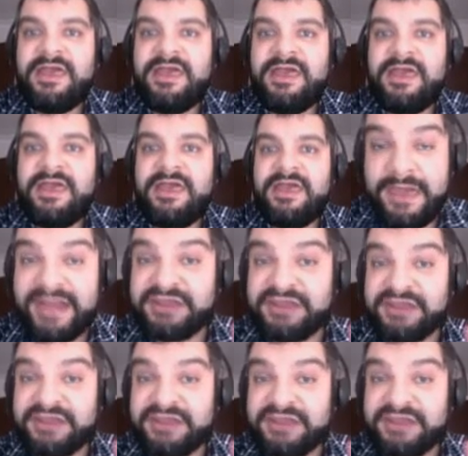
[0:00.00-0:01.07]
and the
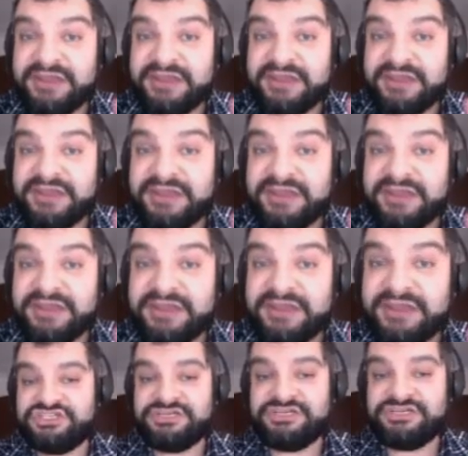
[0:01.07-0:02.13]
management of that total
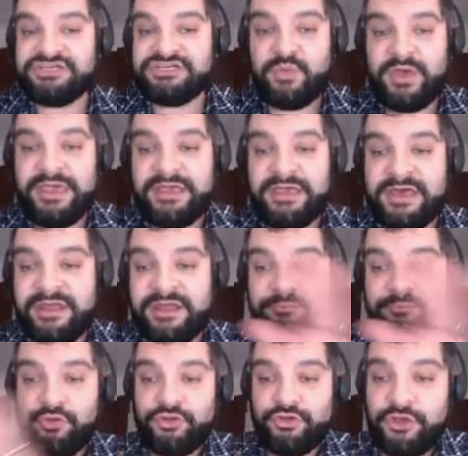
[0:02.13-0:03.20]
relationship between an
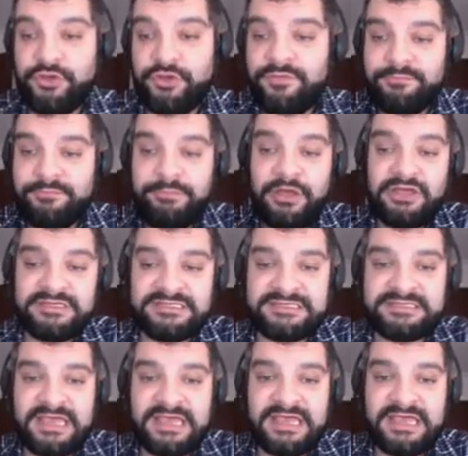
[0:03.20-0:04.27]
employer, the
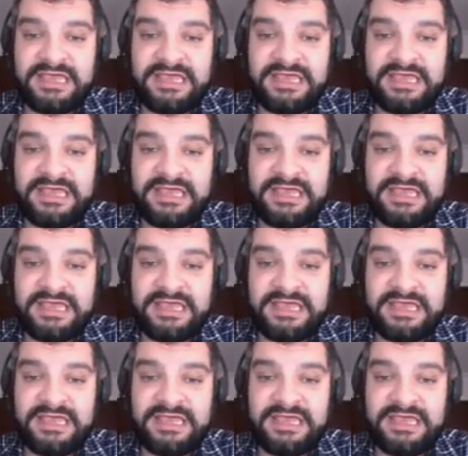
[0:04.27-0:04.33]
boss,